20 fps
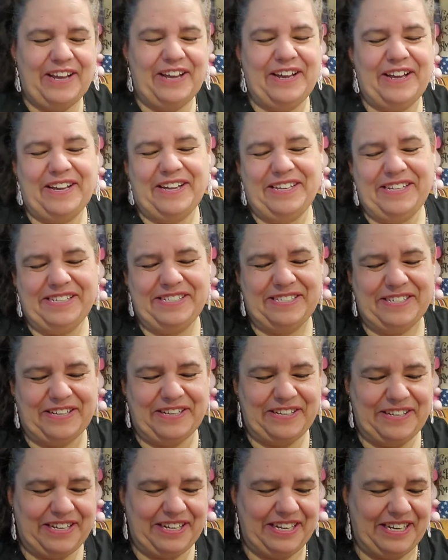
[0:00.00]
oh, it's
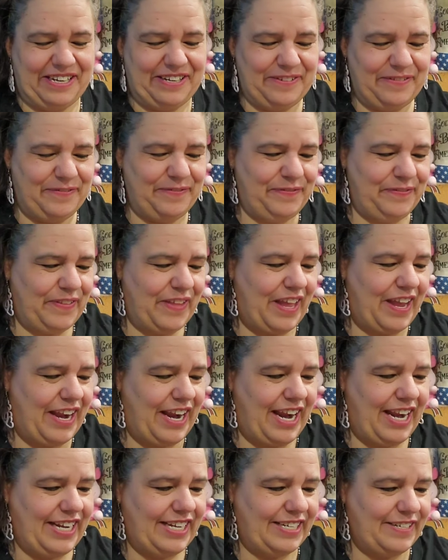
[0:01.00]
all good.
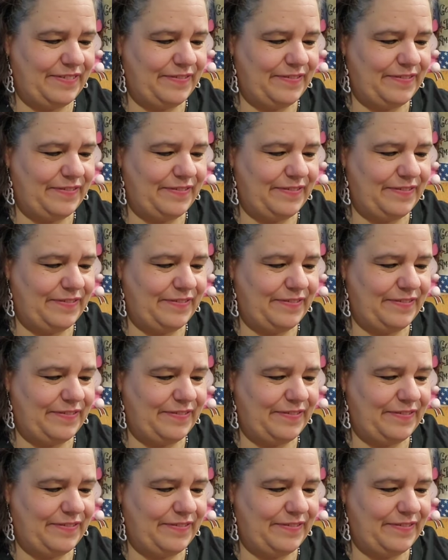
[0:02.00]
Alright.